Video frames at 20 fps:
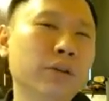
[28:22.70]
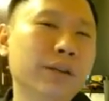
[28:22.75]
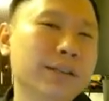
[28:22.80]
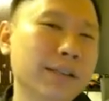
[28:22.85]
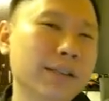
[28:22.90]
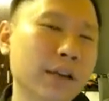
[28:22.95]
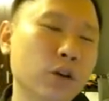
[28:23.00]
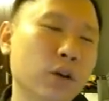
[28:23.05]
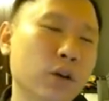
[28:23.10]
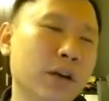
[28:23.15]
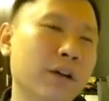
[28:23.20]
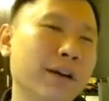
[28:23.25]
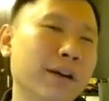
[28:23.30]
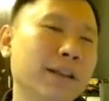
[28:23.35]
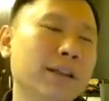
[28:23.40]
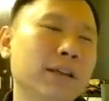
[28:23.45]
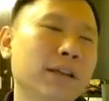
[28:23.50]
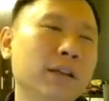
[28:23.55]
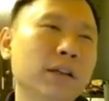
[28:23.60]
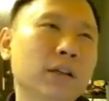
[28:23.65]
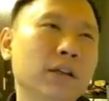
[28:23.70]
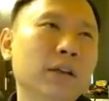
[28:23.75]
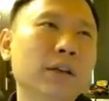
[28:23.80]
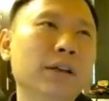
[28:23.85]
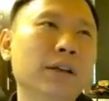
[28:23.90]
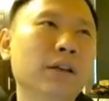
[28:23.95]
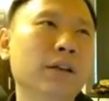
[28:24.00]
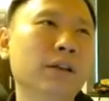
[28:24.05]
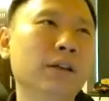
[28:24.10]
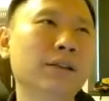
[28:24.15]
your character
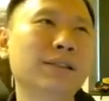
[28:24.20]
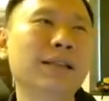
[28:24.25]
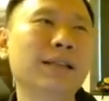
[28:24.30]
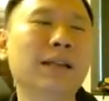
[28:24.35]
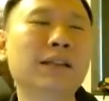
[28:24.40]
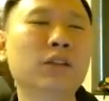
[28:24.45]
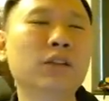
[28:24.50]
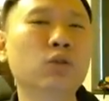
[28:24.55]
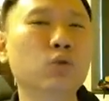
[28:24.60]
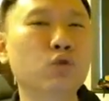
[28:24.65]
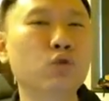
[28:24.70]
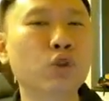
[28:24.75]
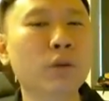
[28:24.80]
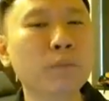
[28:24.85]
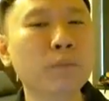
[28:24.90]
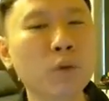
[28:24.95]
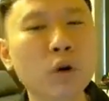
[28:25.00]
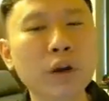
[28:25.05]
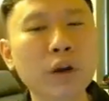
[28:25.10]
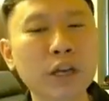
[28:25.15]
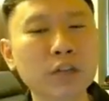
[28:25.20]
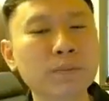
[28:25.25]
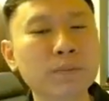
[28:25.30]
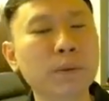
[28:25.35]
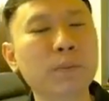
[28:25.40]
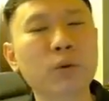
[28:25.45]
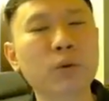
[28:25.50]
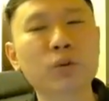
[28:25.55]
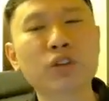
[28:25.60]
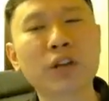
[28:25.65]
starting to drink more HP
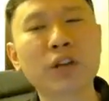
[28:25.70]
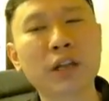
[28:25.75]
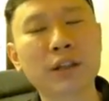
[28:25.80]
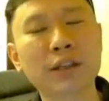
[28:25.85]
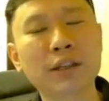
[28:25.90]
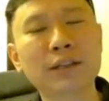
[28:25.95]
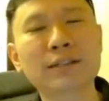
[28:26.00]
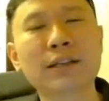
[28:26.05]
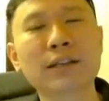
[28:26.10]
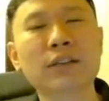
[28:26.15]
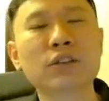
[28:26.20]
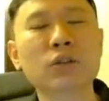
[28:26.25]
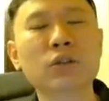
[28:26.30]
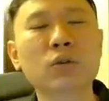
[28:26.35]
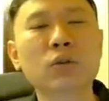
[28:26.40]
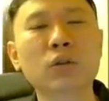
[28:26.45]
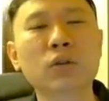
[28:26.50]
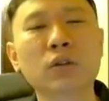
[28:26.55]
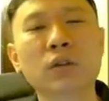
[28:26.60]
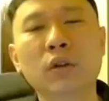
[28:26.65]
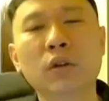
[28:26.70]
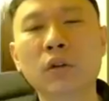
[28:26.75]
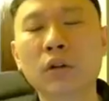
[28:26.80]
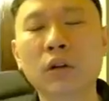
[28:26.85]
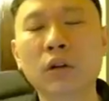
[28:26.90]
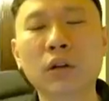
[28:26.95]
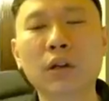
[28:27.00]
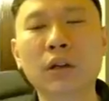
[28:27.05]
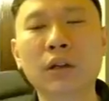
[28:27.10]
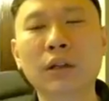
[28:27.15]
potion and things like that. So
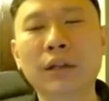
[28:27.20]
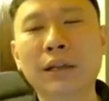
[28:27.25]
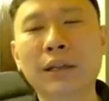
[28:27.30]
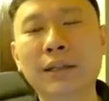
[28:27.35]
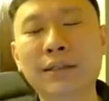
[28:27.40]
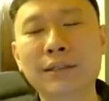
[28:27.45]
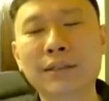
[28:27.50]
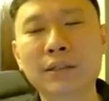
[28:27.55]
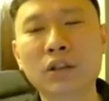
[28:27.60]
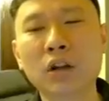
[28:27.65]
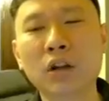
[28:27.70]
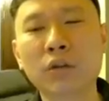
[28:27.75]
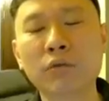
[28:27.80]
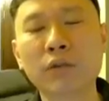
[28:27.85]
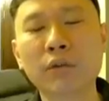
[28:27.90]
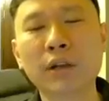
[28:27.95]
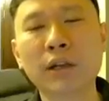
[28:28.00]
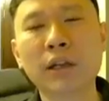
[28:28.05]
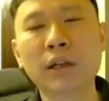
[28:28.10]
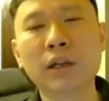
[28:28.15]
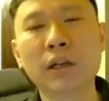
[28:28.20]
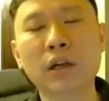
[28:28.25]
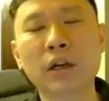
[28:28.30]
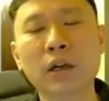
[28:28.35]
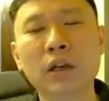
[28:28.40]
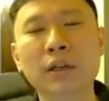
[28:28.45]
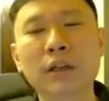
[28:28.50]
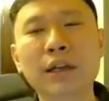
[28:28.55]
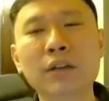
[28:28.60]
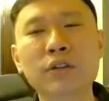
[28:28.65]
it's not really,
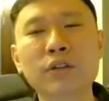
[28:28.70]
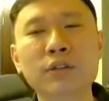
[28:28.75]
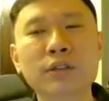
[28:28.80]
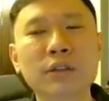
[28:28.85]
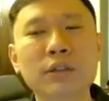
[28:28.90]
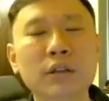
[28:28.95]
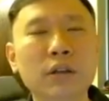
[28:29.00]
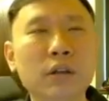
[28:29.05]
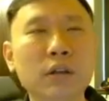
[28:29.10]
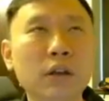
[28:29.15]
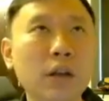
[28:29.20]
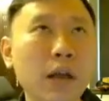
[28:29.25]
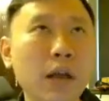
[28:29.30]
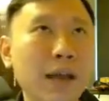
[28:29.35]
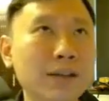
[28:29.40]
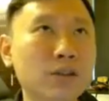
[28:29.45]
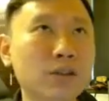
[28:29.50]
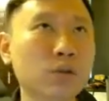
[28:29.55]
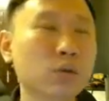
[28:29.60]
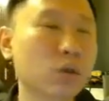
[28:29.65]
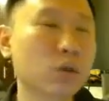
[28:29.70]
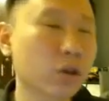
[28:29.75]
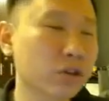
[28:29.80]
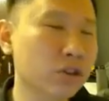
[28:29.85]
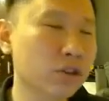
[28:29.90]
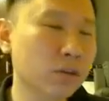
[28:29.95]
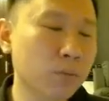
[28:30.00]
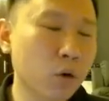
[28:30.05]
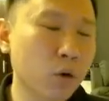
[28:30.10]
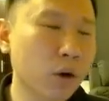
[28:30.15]
then as you
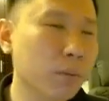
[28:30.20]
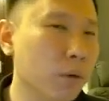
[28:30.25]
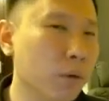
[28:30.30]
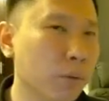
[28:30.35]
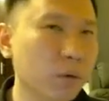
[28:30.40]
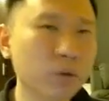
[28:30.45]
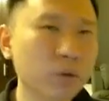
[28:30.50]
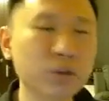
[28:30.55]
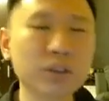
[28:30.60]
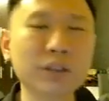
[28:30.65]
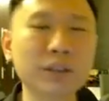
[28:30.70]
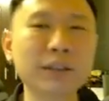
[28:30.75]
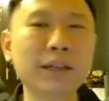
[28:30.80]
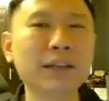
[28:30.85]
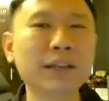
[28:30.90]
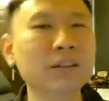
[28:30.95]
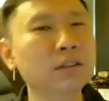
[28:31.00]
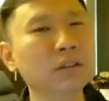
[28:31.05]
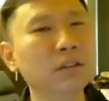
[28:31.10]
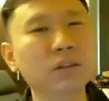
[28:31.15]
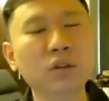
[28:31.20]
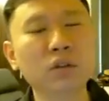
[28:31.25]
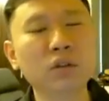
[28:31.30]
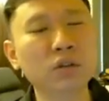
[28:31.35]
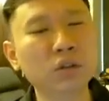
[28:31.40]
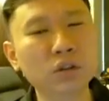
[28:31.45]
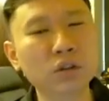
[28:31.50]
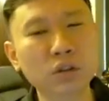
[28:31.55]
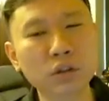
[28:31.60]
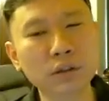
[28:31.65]
consume more and more potion, then
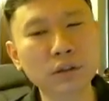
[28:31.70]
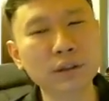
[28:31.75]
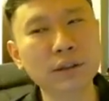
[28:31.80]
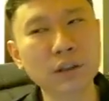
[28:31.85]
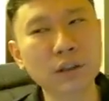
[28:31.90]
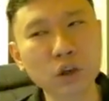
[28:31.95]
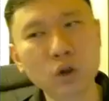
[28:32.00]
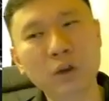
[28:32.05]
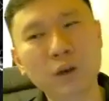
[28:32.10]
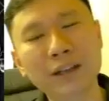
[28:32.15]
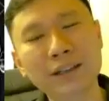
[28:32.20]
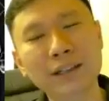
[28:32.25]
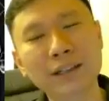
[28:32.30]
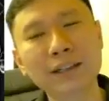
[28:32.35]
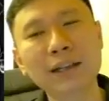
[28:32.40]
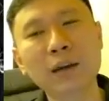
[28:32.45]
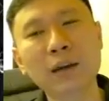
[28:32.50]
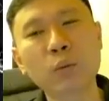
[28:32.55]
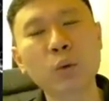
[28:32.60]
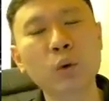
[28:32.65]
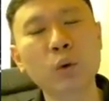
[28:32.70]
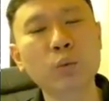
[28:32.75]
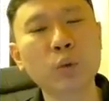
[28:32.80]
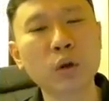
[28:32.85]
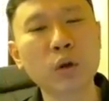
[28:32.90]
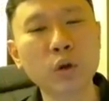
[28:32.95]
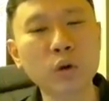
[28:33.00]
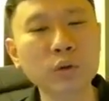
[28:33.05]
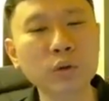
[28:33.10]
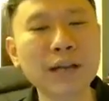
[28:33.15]
your adena will
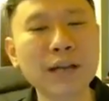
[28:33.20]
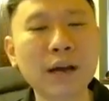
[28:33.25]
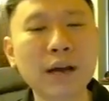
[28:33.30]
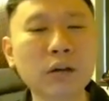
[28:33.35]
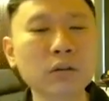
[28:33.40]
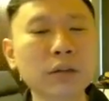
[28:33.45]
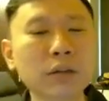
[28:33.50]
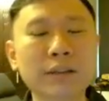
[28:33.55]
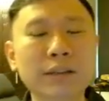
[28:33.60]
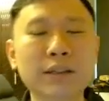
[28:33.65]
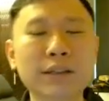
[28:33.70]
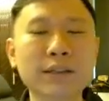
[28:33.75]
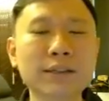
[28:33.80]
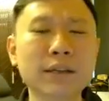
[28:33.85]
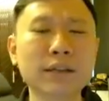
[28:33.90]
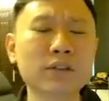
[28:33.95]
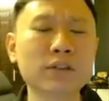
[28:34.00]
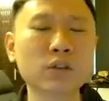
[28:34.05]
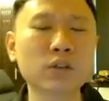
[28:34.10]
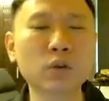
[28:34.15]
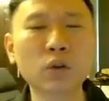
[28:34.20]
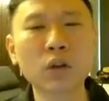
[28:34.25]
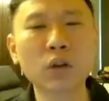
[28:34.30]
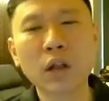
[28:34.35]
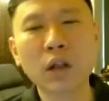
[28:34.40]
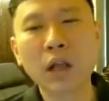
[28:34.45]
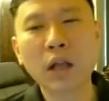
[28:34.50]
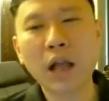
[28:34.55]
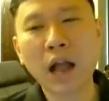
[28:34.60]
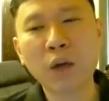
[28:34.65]
go down and things like that. So
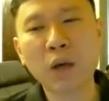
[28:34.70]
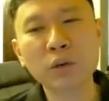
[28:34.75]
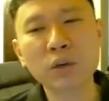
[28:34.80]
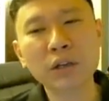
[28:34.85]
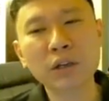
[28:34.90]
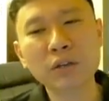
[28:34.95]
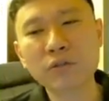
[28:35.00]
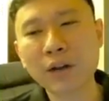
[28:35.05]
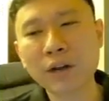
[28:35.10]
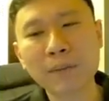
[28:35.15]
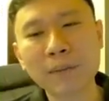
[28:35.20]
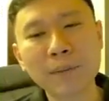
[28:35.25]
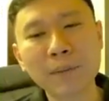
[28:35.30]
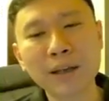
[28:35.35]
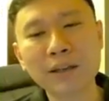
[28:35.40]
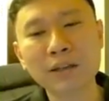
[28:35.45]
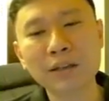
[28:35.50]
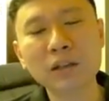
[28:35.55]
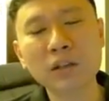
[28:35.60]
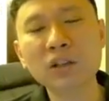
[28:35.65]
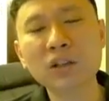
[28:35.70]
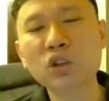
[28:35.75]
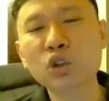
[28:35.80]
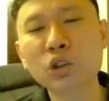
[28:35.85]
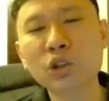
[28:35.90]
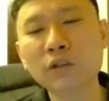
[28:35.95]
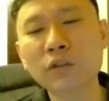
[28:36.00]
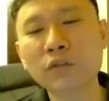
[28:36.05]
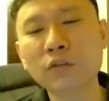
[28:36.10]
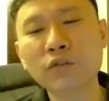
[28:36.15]
I wouldn't recommend
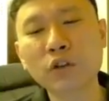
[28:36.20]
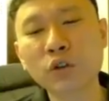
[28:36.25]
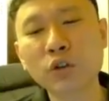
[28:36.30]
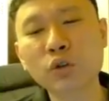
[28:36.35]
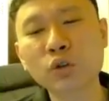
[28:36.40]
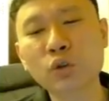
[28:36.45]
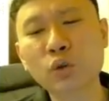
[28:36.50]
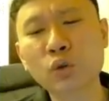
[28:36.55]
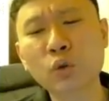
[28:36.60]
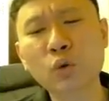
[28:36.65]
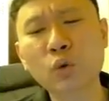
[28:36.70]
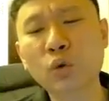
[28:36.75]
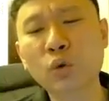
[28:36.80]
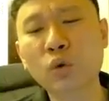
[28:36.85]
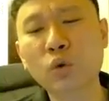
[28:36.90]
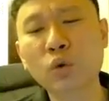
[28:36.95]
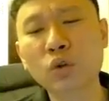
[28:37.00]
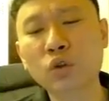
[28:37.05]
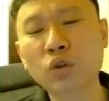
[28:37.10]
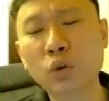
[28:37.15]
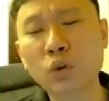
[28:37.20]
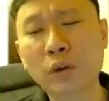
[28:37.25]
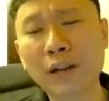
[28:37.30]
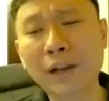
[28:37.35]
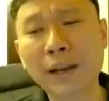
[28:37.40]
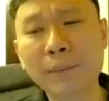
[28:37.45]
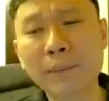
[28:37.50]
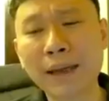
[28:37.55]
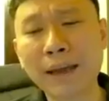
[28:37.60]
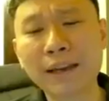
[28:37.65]
for you to
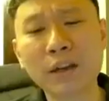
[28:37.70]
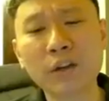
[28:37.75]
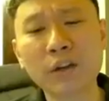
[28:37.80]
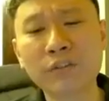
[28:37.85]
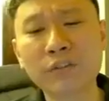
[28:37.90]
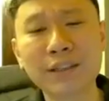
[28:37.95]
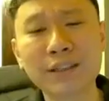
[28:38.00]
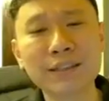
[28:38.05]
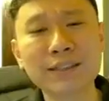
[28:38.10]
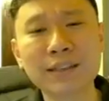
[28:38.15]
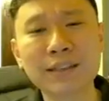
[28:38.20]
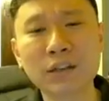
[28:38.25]
claim any of this